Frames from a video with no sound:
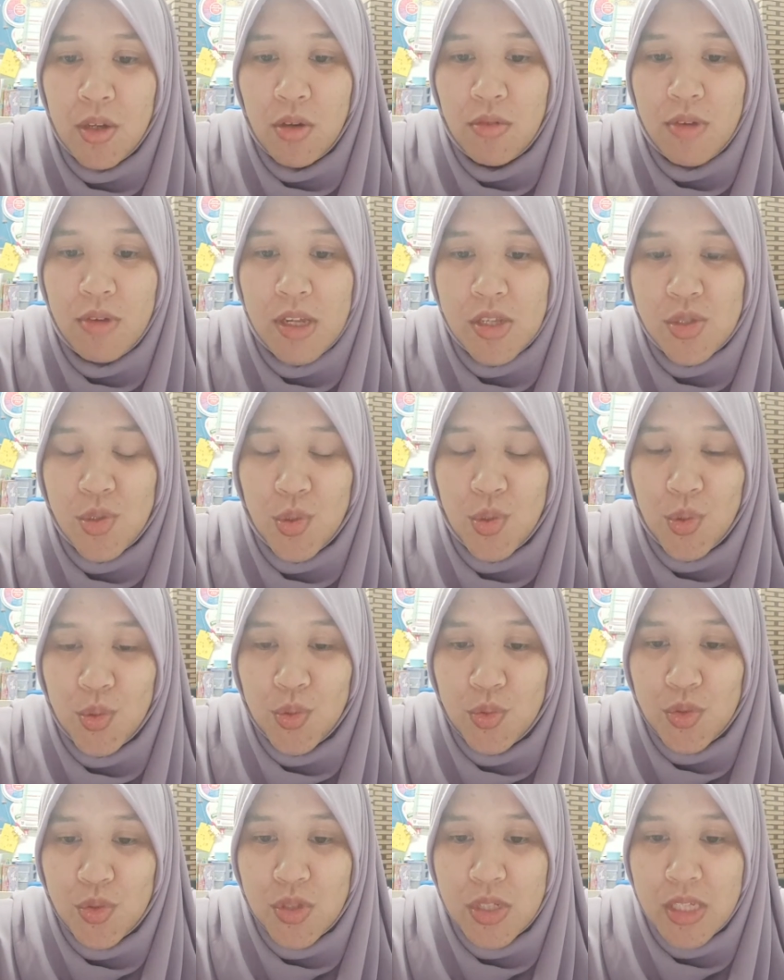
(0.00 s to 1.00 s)
Alright,
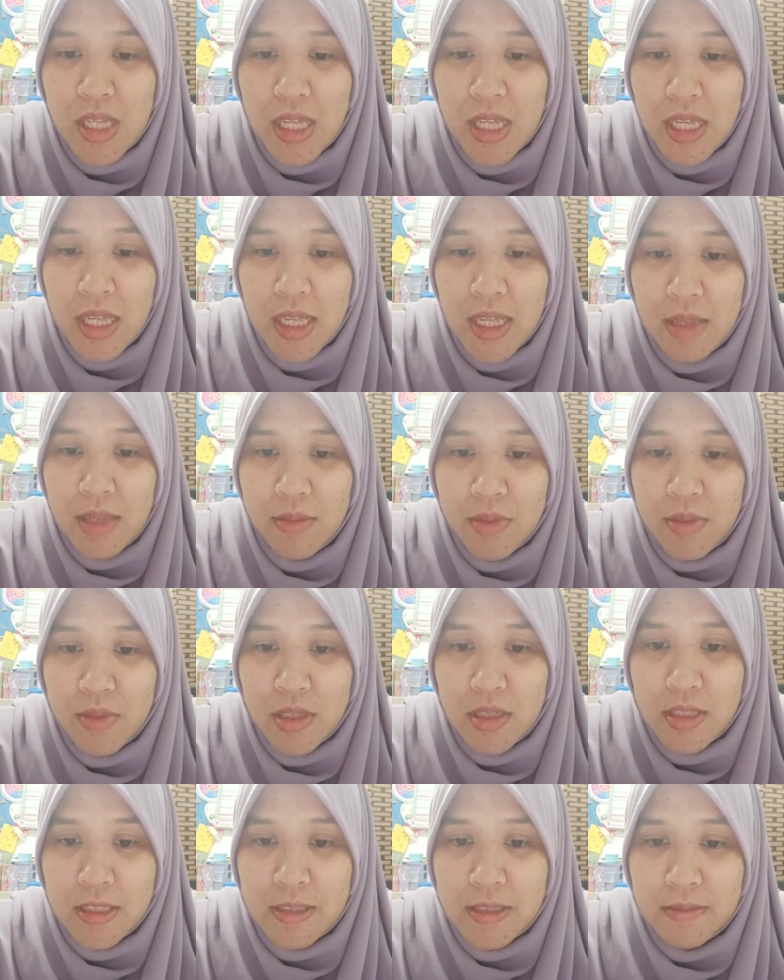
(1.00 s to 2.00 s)
so today
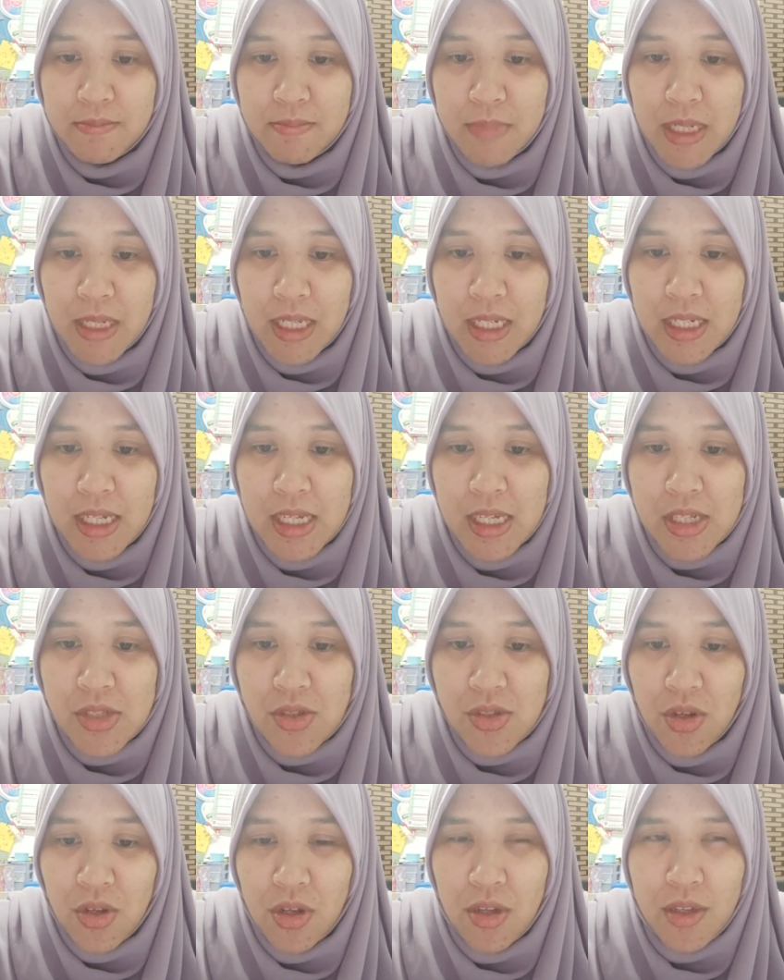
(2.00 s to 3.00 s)
my
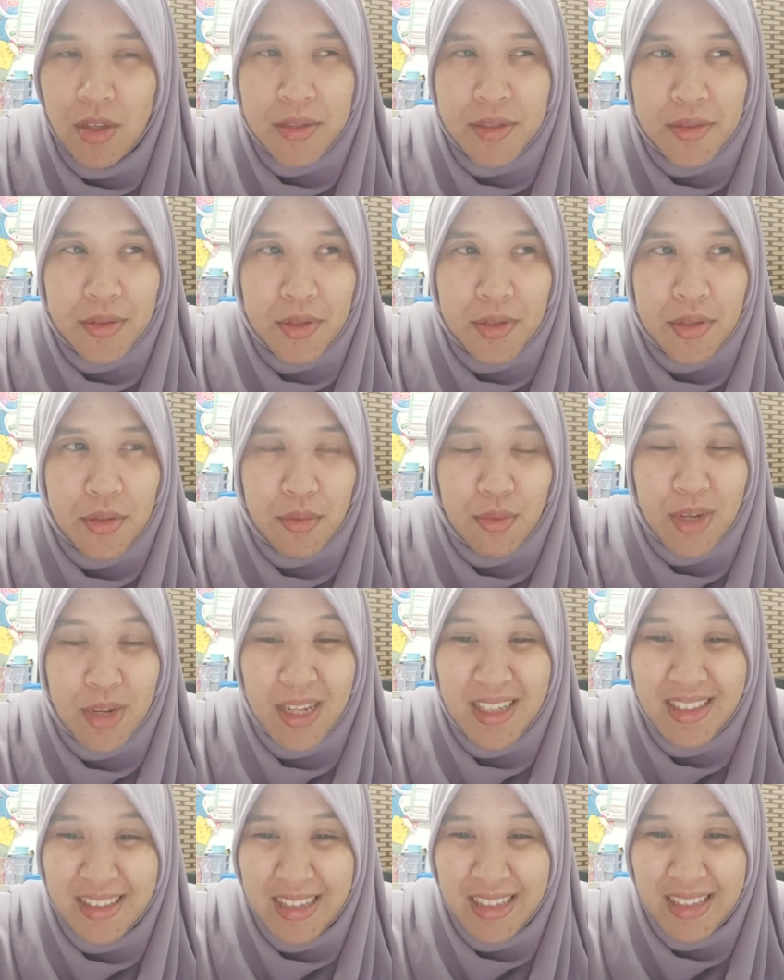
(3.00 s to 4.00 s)
class on
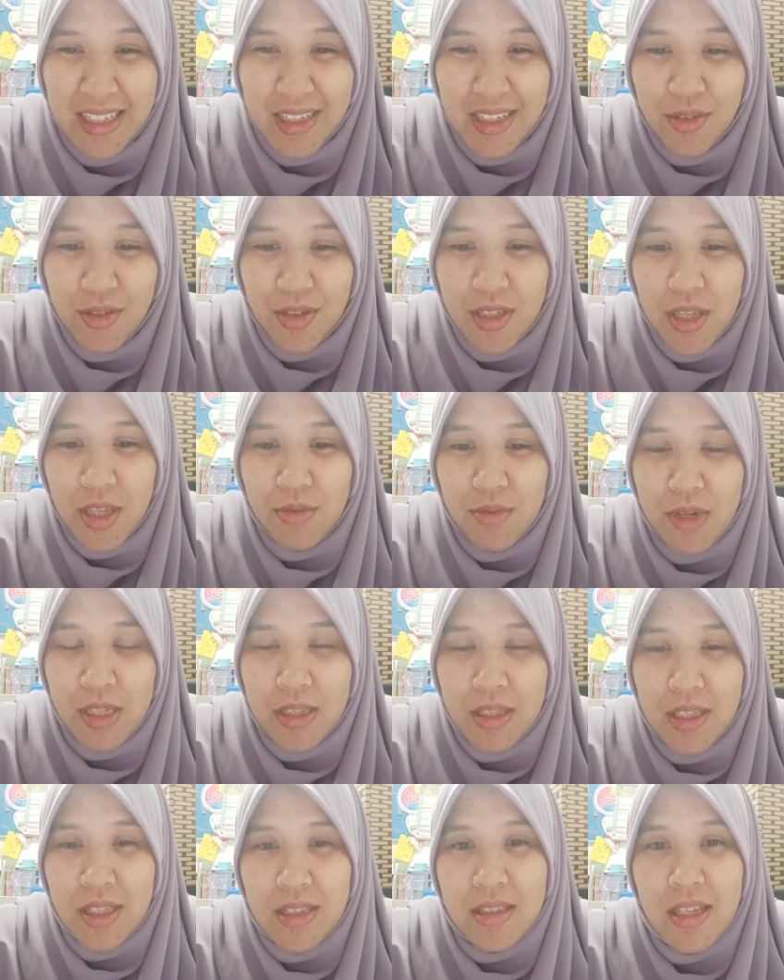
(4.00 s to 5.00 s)
writing, okay,
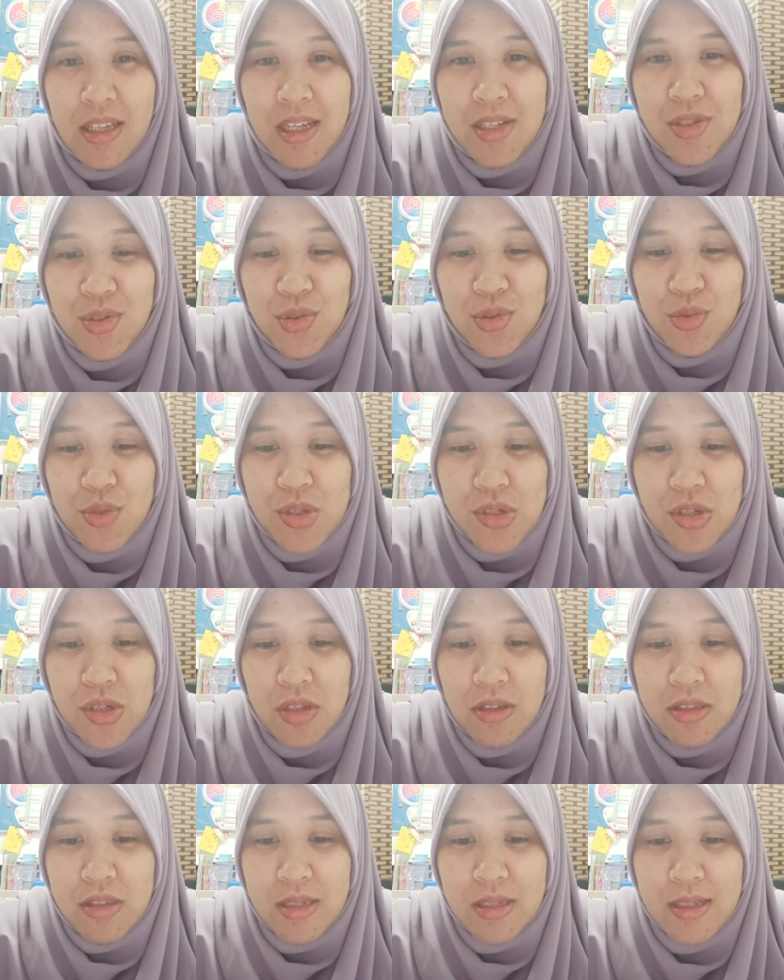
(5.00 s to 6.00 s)
writing task 2
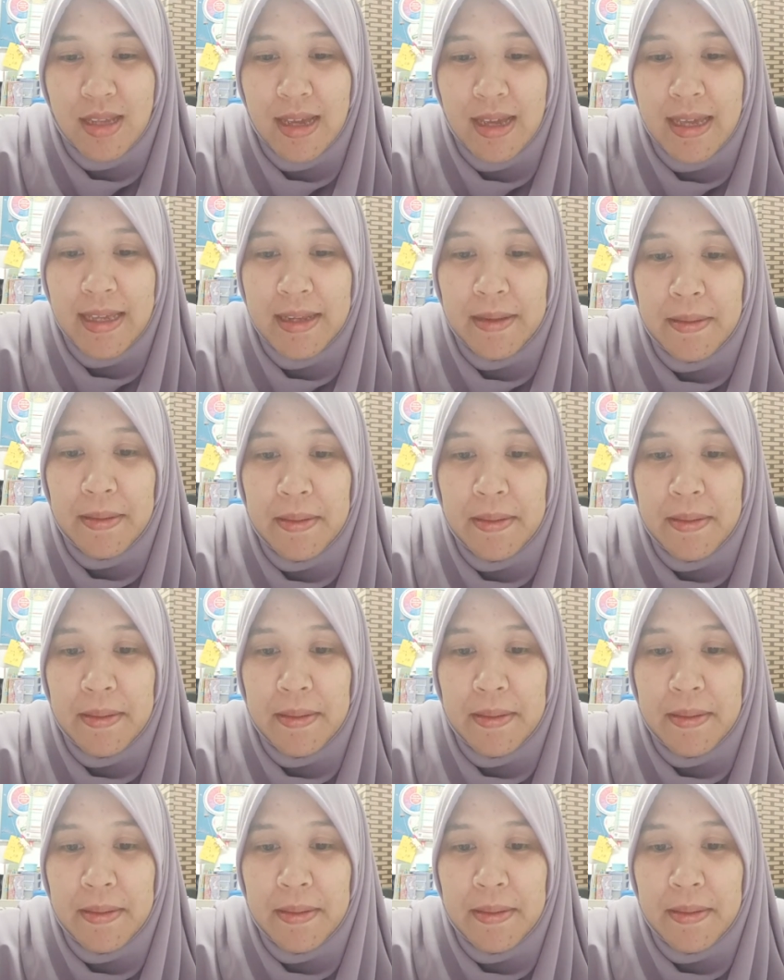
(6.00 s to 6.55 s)
insyaAllah tonight,